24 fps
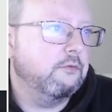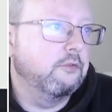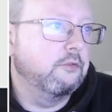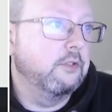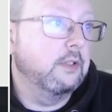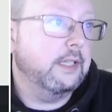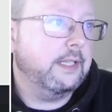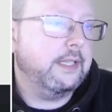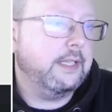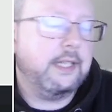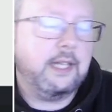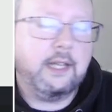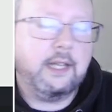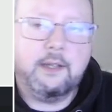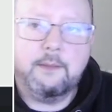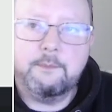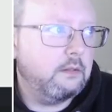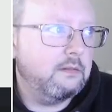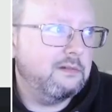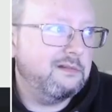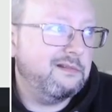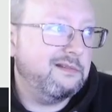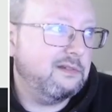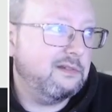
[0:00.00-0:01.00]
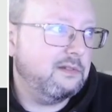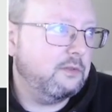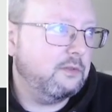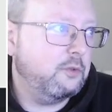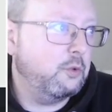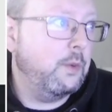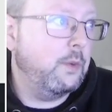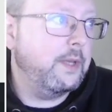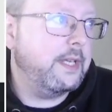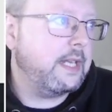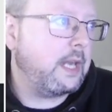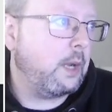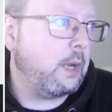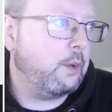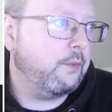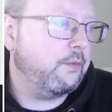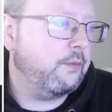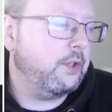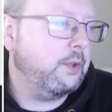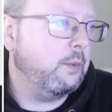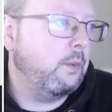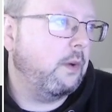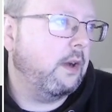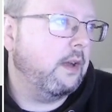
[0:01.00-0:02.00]
really tweak it
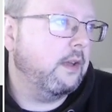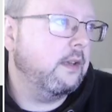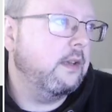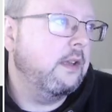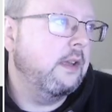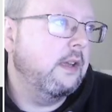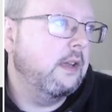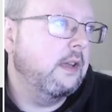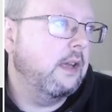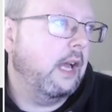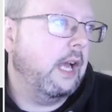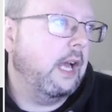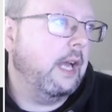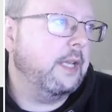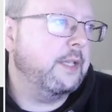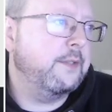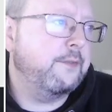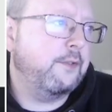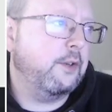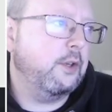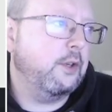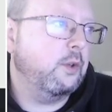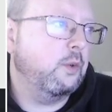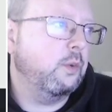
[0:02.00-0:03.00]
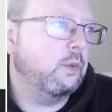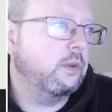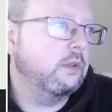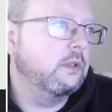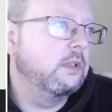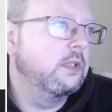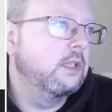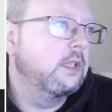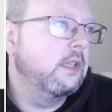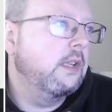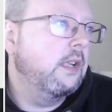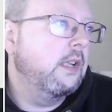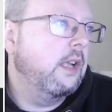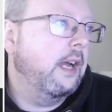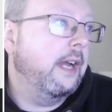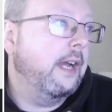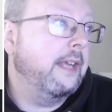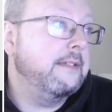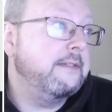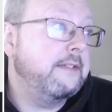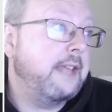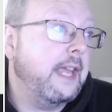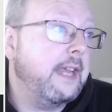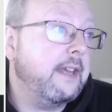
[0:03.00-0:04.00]
however you want. It's very cool.
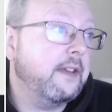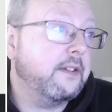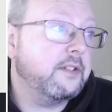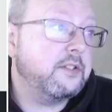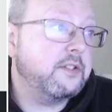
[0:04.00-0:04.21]
Data